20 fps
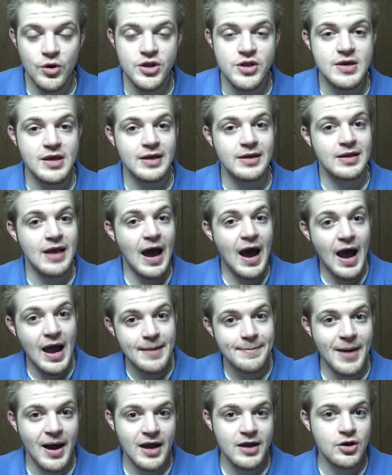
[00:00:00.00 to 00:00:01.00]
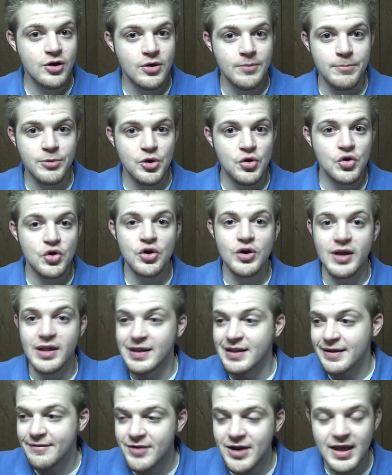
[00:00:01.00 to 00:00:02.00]
where you can hide behind your computer
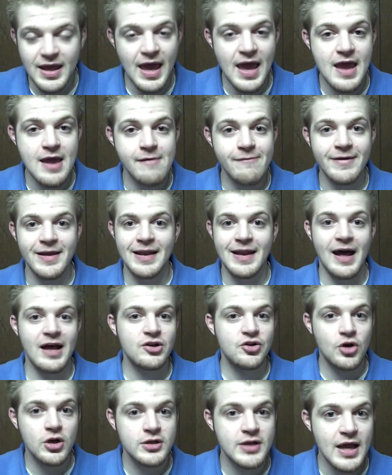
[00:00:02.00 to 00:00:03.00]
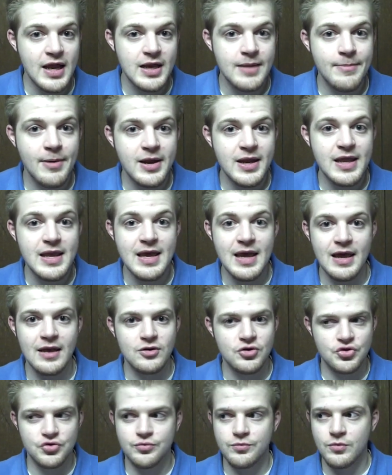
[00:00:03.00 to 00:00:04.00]
and live in a cave and not talk to anybody
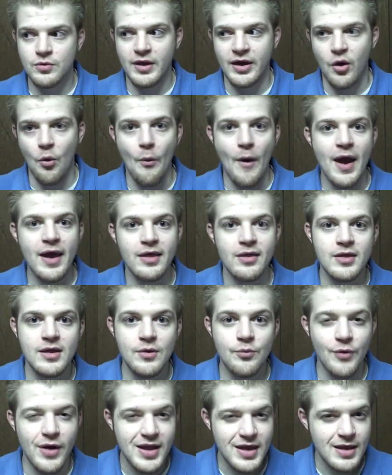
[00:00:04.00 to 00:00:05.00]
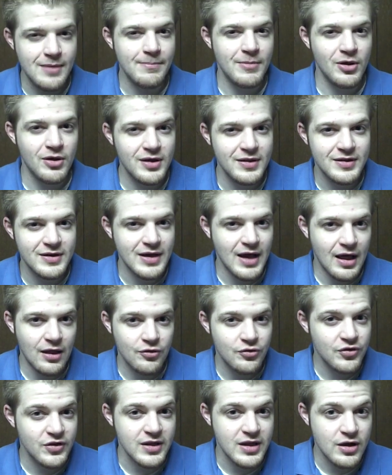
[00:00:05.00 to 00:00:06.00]
and tr- like quietly rake in millions of
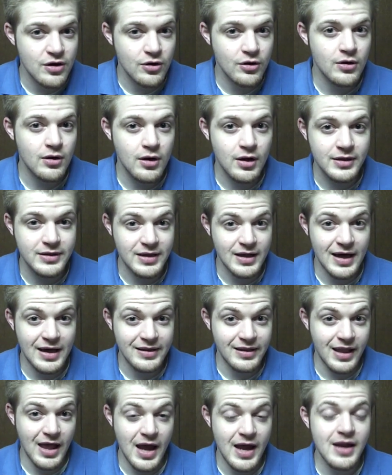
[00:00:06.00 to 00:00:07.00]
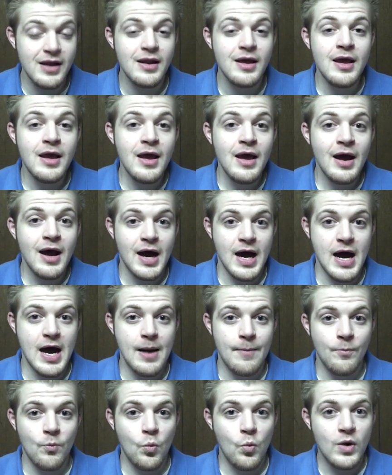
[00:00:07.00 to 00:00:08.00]
dollars a year um, online.
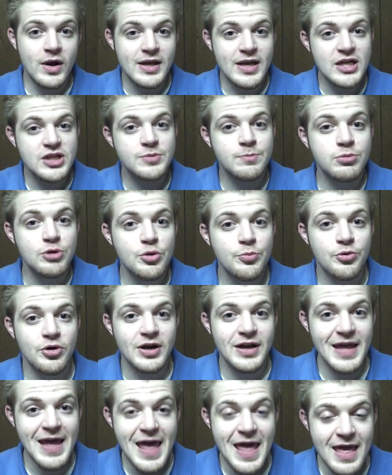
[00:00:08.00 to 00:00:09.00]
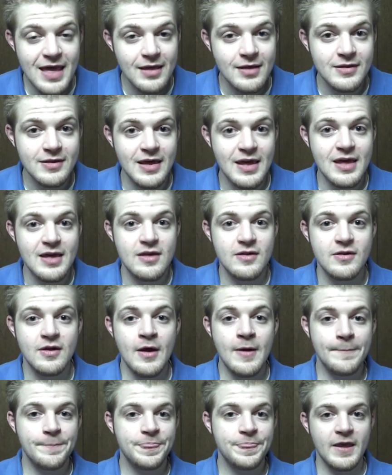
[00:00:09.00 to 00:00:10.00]
Um, what Niche Blueprint is is
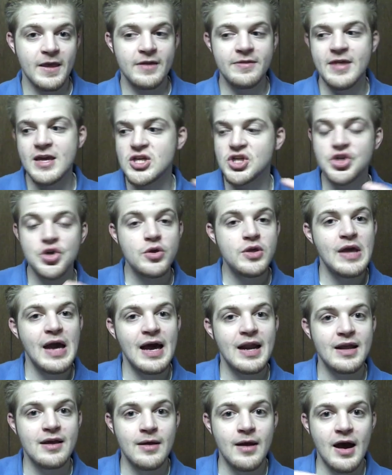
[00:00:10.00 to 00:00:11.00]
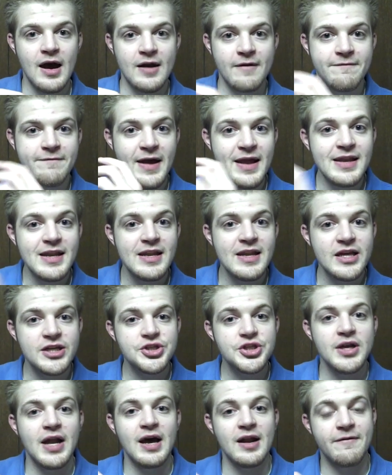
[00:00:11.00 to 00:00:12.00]
they show you how to how to find a
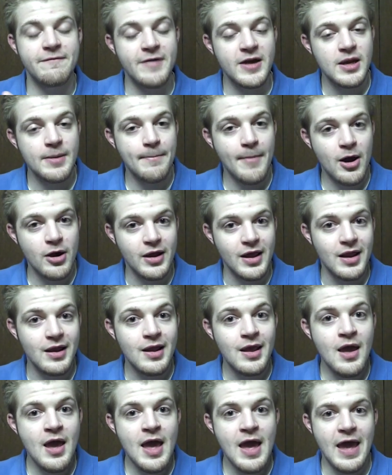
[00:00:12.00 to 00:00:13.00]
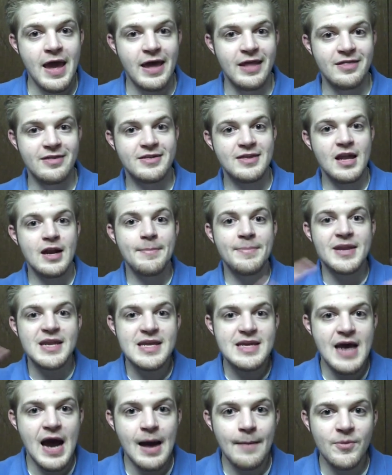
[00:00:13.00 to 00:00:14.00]
niche and how to find a market and set up an
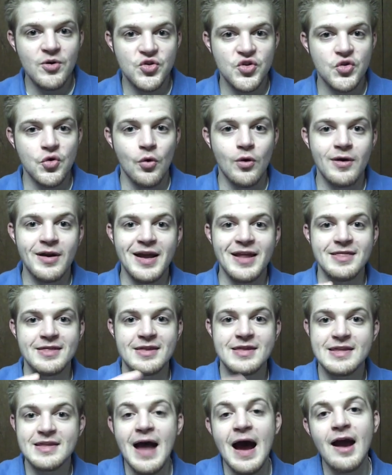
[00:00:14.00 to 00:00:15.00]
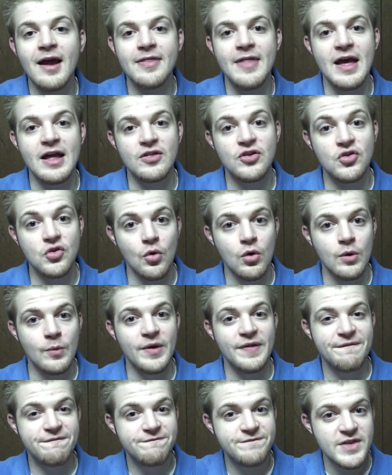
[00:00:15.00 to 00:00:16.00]
e-commerce store and stock that store
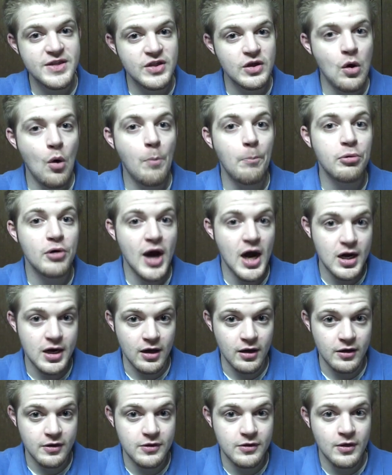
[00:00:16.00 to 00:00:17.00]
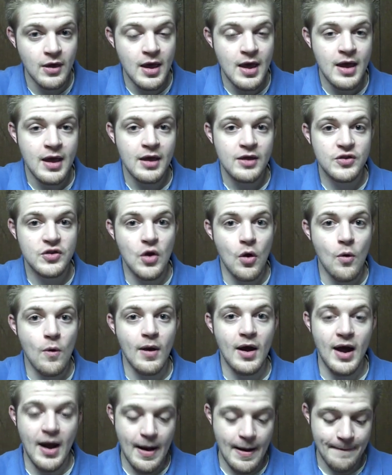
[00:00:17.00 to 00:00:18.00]
with physical products.
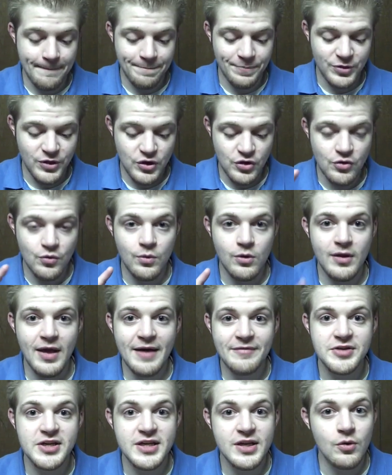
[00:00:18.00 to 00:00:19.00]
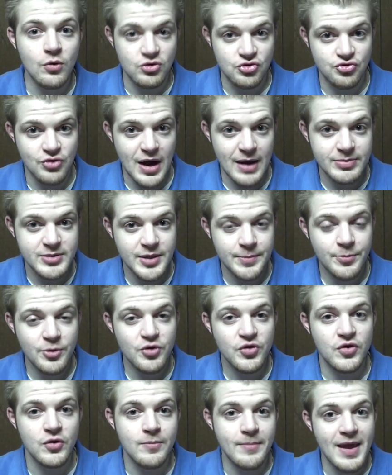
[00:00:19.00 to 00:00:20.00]
So um, you will have to deal with
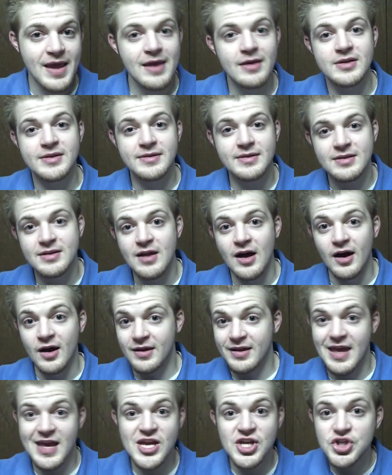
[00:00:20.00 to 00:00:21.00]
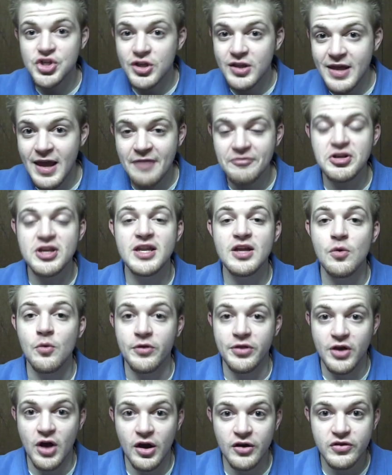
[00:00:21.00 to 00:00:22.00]
dropshippers. You may uh, occasionally have to deal
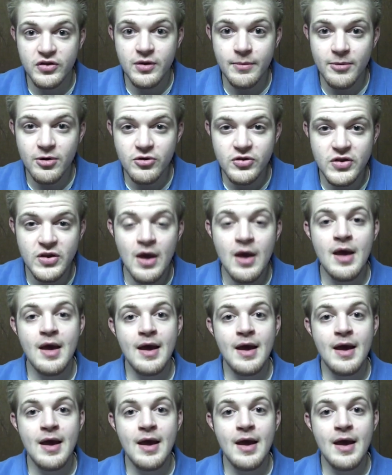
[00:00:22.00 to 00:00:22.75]
with customers.